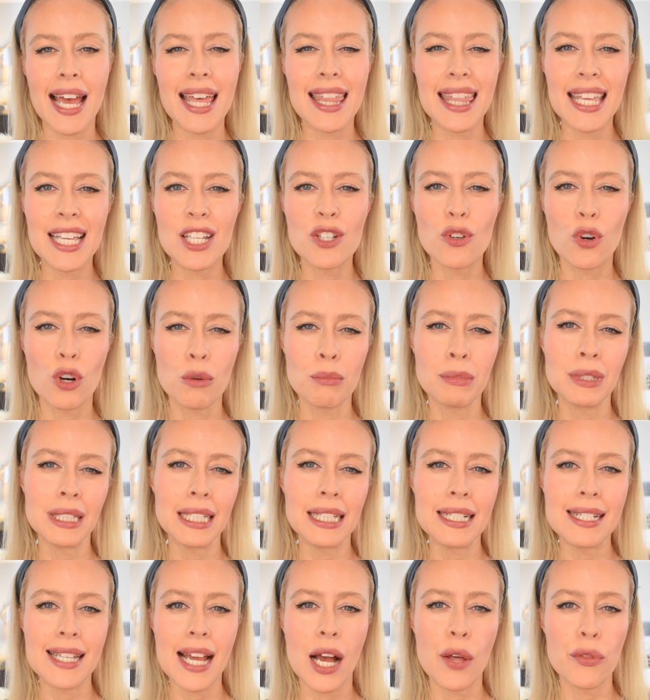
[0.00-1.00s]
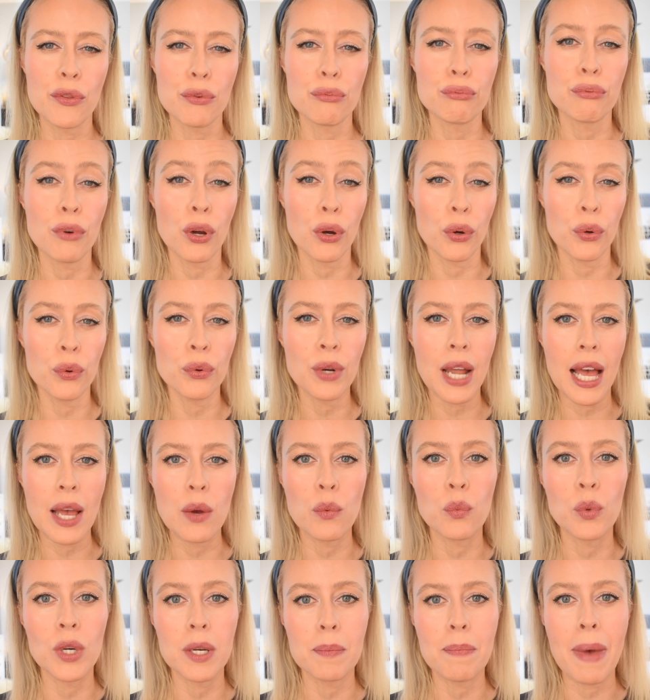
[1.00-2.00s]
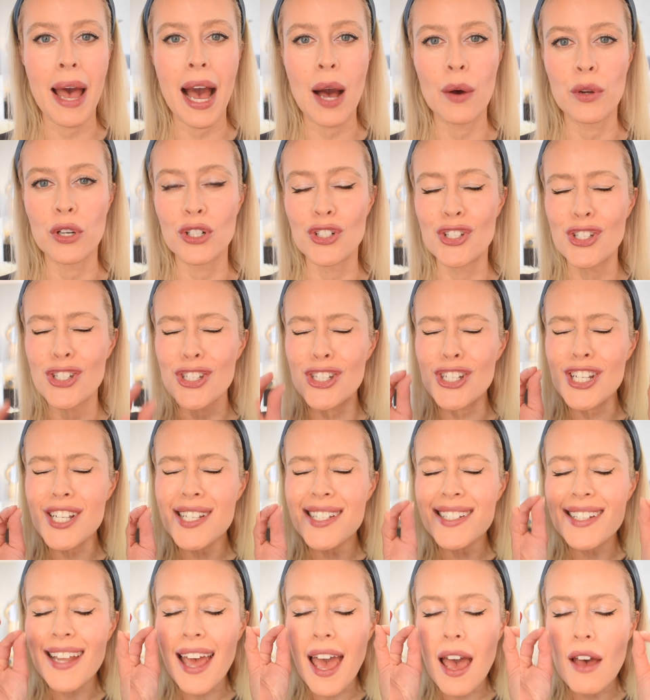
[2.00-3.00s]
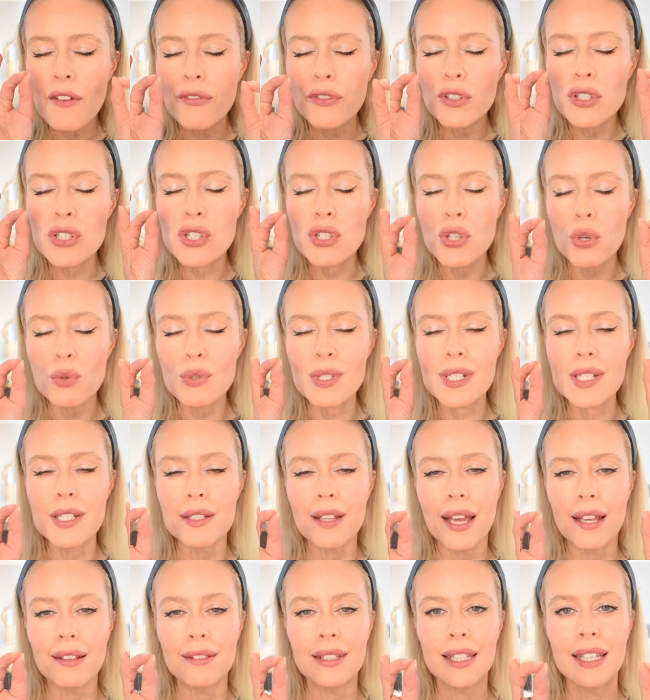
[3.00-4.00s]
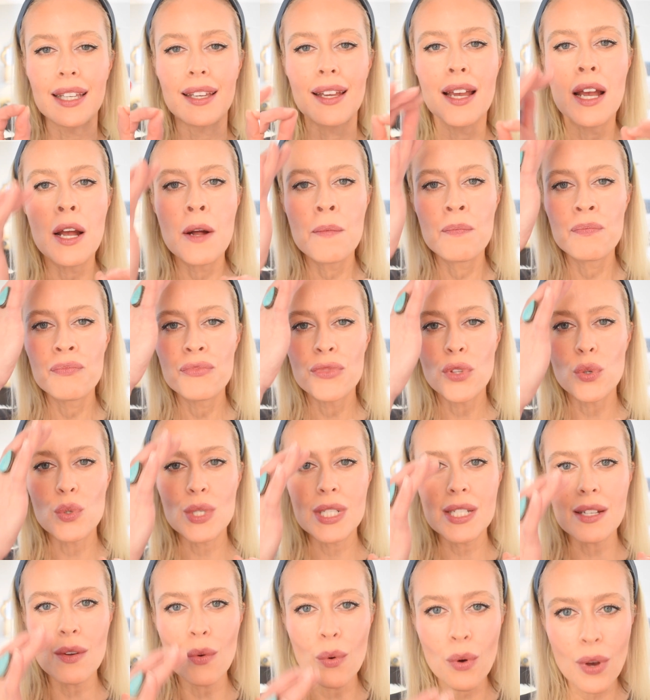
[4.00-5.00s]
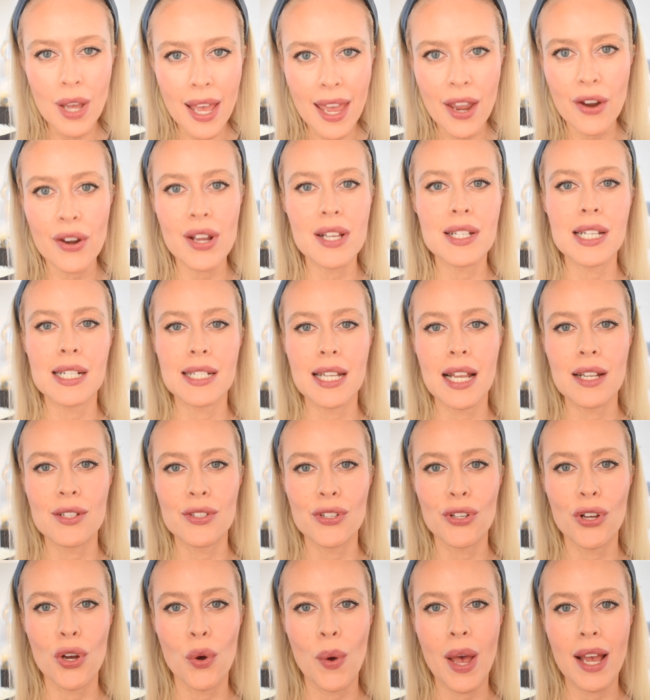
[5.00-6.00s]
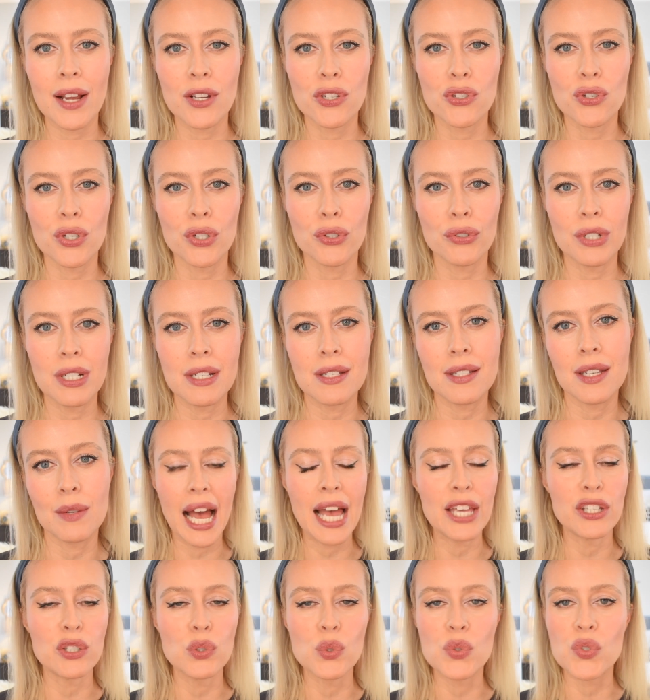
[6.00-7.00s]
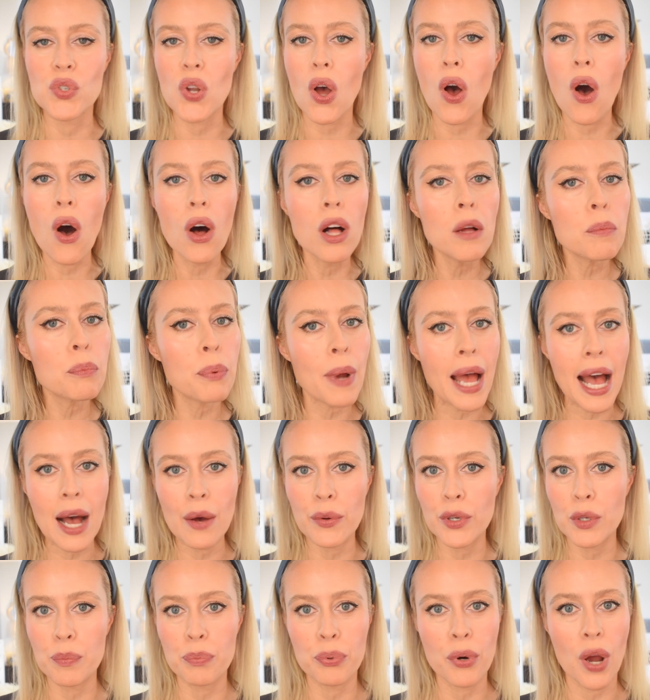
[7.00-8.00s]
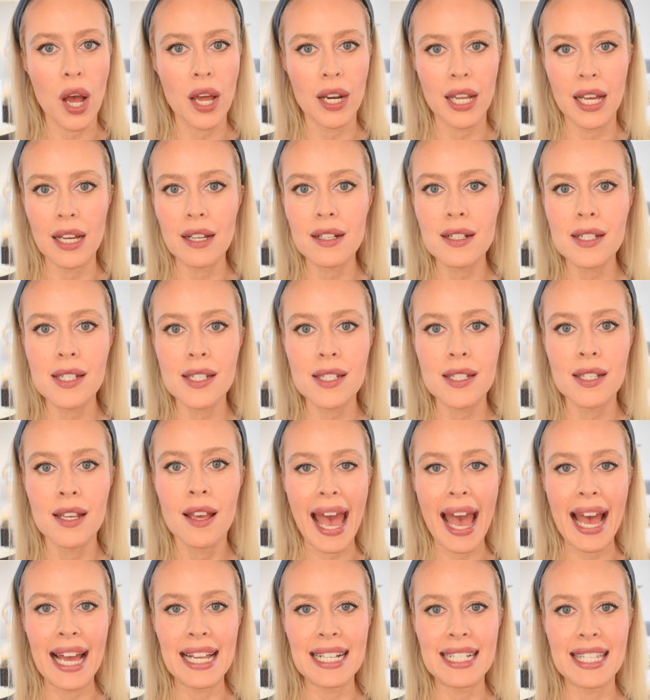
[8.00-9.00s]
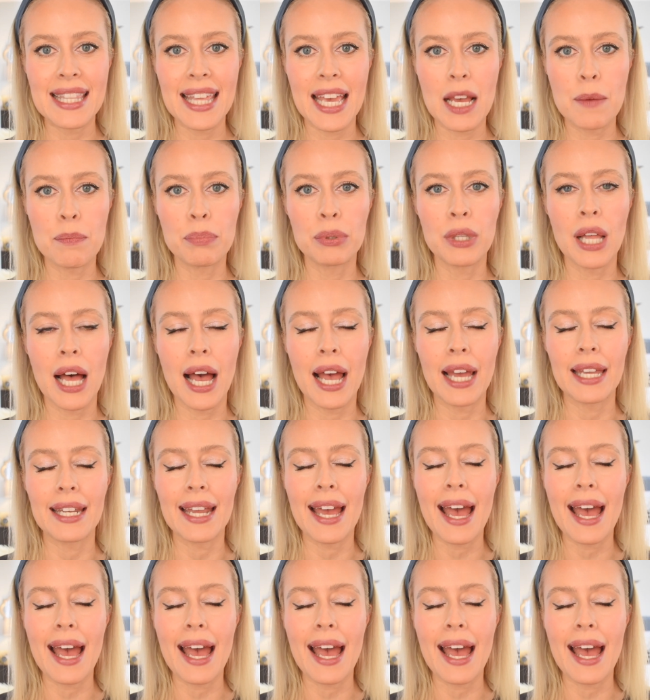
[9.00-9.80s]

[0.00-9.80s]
I think normally down the road, I would powder just ever so slightly those areas that tend to go extra greasy. I used all powder products, and they applied